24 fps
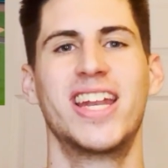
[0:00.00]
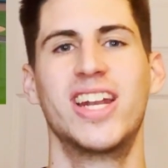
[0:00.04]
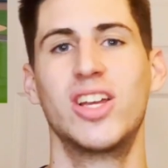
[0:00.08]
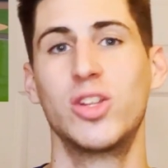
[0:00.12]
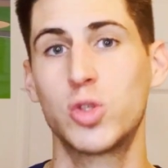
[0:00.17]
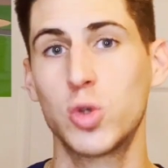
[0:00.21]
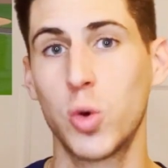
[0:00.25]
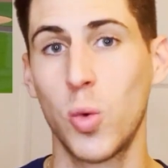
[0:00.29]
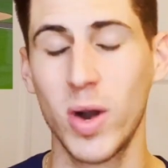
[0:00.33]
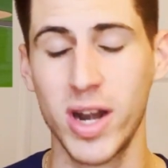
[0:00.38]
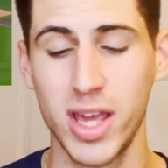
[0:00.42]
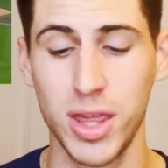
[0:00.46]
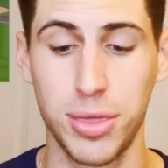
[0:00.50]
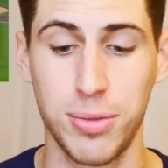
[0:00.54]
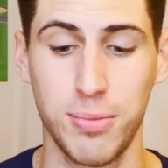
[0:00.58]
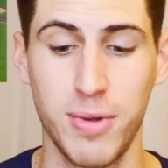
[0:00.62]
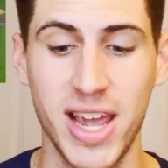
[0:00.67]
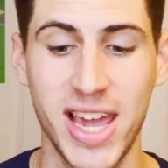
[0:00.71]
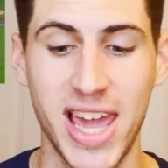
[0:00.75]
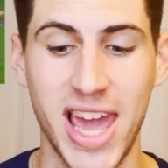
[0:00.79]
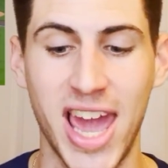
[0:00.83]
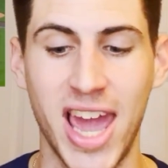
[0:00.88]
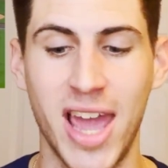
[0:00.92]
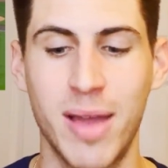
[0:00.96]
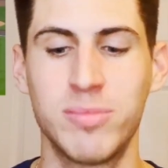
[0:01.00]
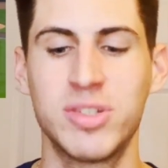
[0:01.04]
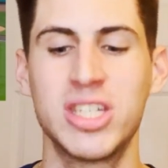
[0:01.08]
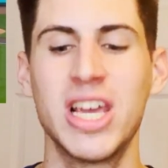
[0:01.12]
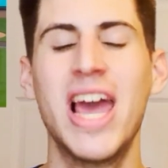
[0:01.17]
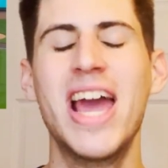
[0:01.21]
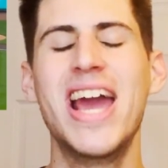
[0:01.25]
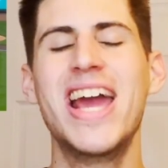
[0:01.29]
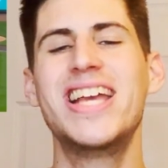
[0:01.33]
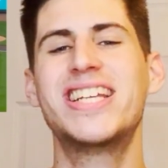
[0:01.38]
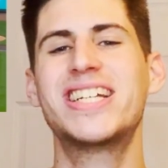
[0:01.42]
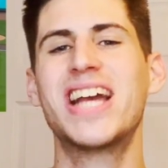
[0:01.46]
In 23 games,
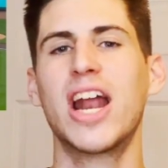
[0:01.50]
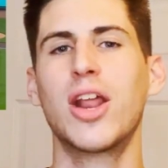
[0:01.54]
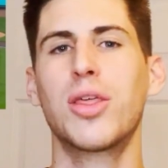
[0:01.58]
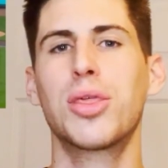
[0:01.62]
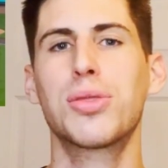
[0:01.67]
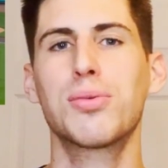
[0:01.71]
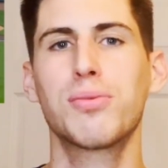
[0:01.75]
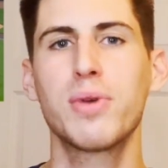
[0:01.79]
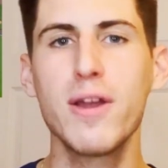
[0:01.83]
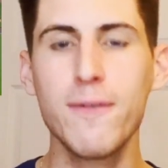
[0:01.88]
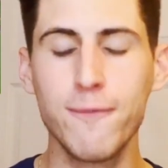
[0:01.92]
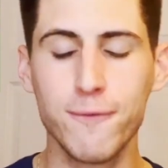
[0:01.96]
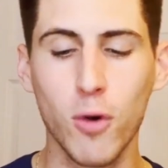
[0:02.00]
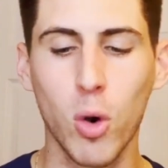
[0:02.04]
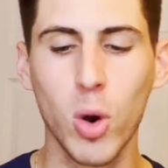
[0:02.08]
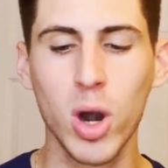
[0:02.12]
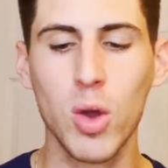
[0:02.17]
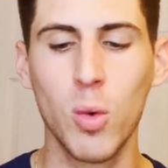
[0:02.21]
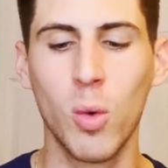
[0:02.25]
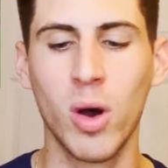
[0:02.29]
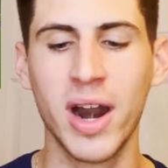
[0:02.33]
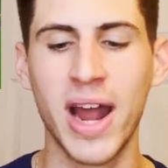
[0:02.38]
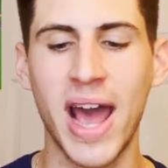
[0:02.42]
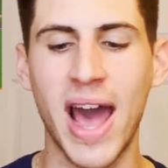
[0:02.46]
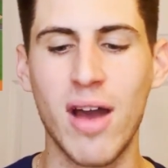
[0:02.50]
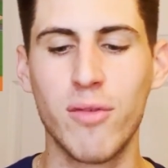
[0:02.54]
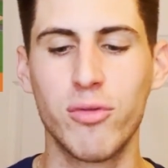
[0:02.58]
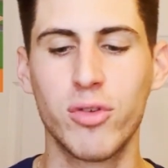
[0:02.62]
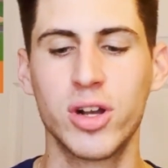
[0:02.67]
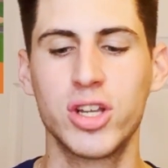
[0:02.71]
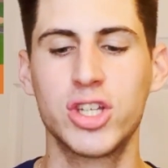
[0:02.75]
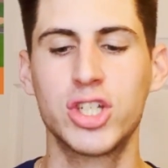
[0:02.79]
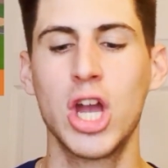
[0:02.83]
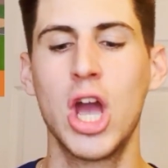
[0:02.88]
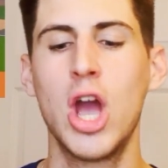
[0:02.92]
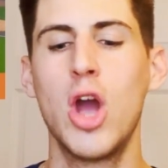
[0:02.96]
he's got a .341
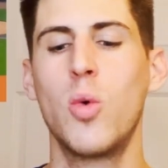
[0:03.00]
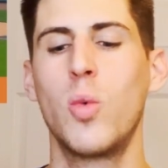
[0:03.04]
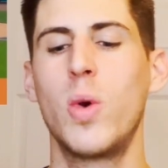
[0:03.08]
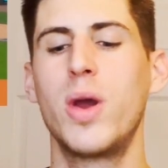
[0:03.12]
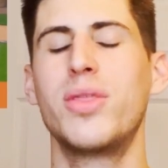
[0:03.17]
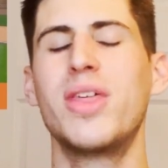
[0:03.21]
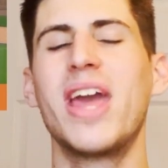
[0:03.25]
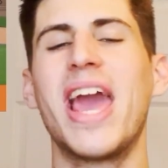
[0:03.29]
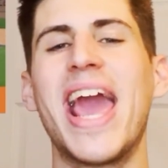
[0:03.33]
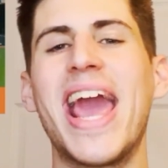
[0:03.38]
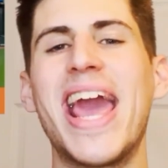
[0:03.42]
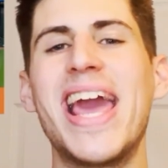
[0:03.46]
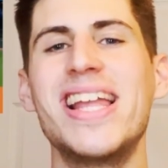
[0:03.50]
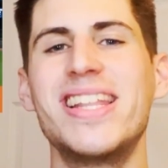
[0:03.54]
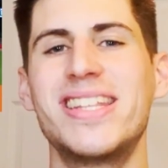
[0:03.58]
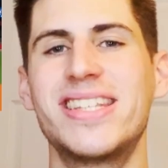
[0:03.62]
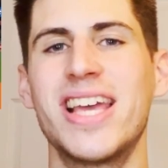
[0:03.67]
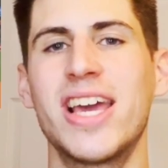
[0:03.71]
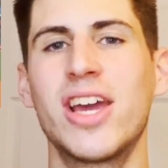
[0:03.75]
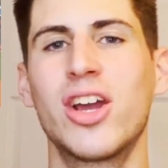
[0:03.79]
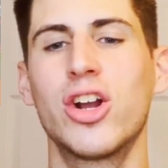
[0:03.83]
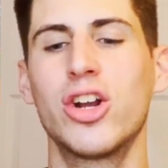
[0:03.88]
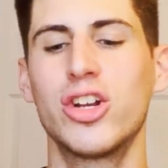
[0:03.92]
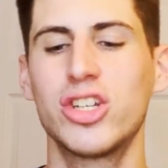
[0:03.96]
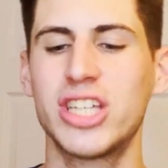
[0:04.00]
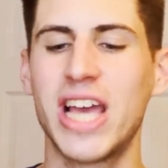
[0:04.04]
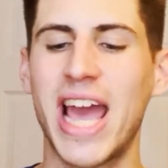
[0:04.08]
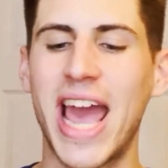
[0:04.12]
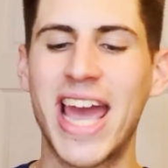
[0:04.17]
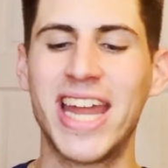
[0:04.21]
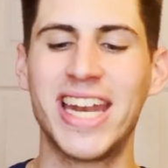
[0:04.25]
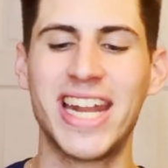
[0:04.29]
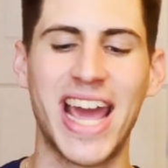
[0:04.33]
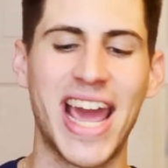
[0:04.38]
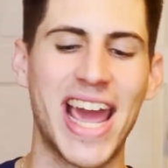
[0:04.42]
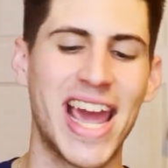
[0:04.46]
average with 8 dingers
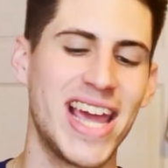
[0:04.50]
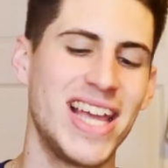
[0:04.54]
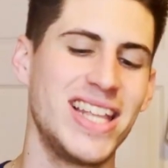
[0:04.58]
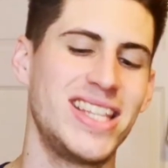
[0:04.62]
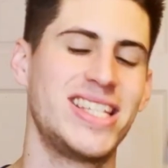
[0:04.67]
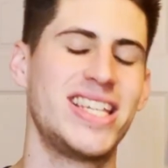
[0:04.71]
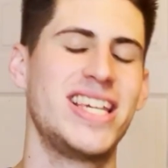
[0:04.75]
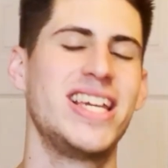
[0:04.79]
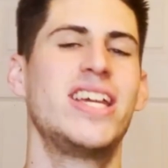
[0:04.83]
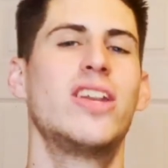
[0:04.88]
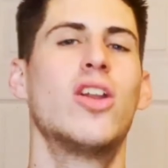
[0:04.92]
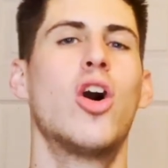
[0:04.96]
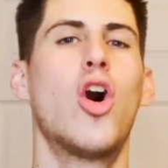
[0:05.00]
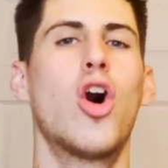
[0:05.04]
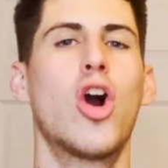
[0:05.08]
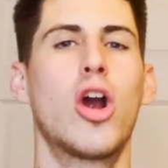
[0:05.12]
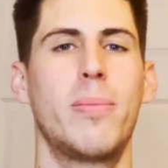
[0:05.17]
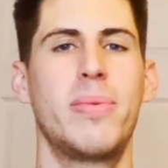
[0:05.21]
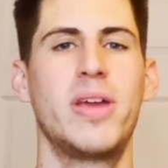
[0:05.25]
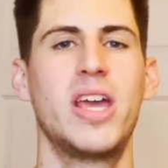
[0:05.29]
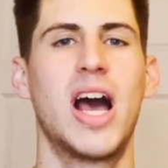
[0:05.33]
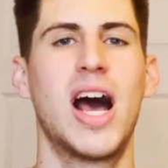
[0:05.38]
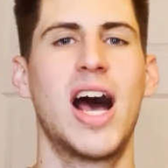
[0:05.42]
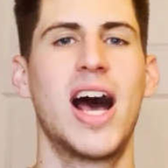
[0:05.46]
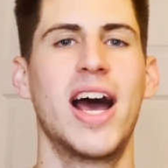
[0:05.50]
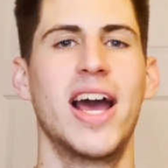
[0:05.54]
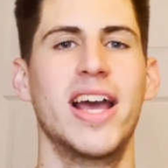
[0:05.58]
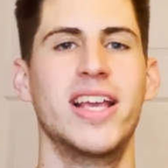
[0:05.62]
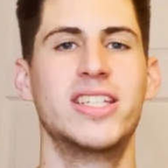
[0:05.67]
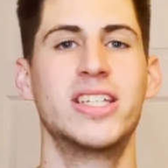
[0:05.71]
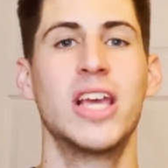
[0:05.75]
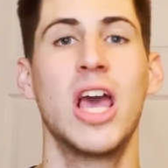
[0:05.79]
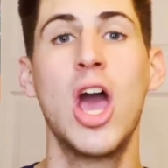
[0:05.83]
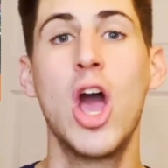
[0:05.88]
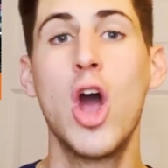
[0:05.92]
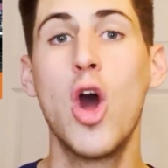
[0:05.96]
and 18
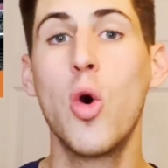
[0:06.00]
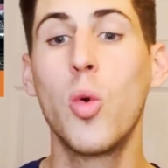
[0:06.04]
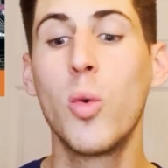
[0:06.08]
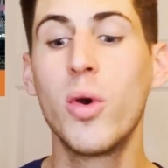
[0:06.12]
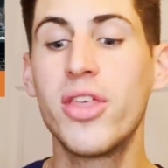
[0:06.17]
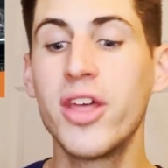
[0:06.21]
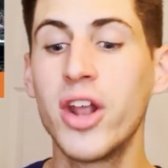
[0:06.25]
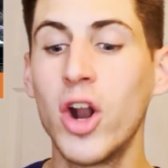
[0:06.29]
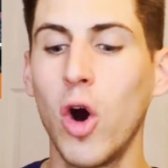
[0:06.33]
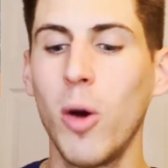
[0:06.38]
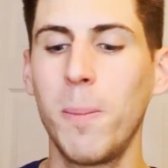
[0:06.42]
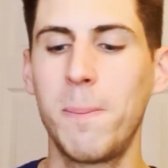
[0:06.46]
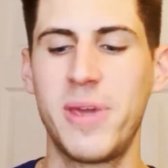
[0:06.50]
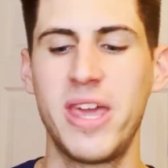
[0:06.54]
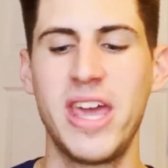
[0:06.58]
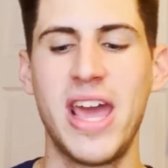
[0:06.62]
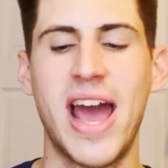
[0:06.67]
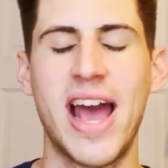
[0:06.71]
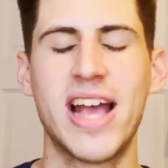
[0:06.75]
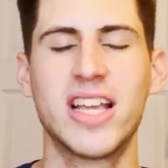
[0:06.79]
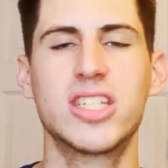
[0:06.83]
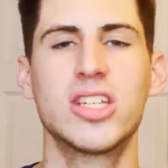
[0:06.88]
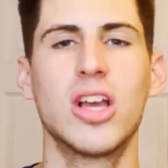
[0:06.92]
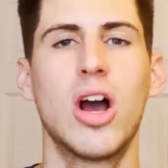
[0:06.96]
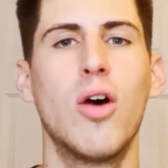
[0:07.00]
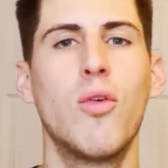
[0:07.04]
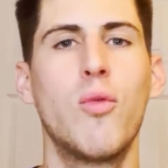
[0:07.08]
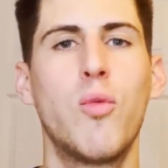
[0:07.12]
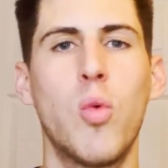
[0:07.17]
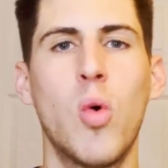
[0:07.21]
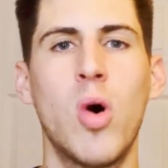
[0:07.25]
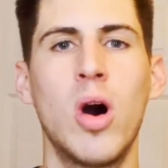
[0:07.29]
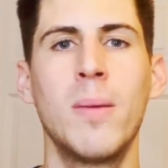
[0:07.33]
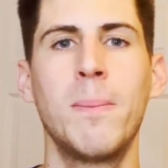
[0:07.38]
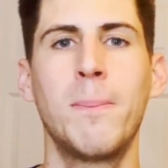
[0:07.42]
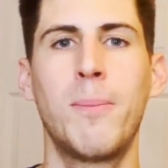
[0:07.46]
RBIs with an OPS of
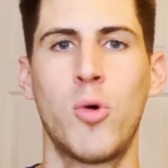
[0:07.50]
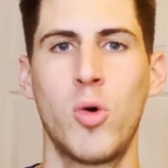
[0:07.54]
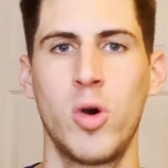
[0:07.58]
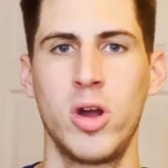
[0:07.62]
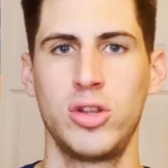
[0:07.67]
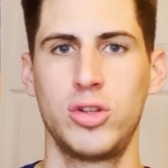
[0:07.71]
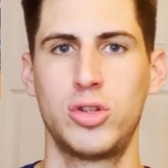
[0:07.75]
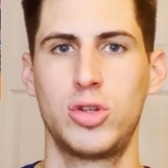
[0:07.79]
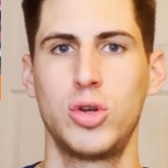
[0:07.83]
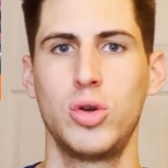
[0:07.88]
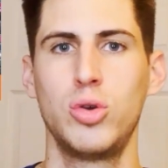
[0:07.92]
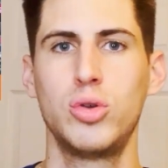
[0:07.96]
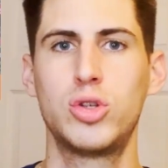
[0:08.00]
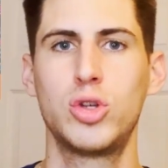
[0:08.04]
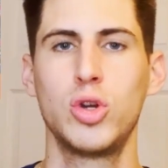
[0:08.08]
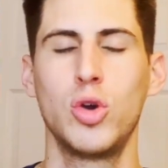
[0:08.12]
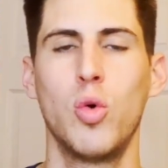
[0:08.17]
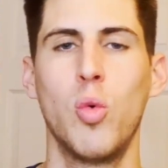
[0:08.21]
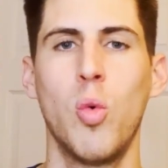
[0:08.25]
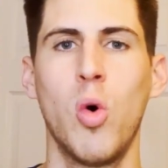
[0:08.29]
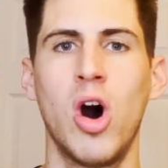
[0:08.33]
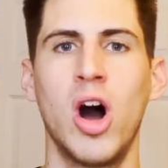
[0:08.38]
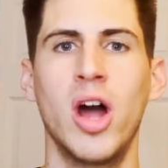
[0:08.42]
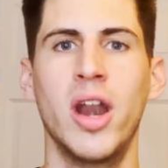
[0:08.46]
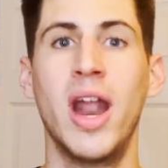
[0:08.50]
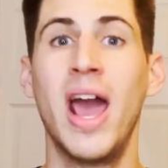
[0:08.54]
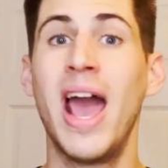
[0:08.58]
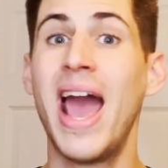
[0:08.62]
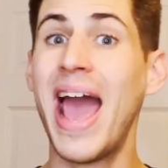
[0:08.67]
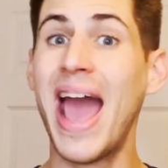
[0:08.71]
1.221.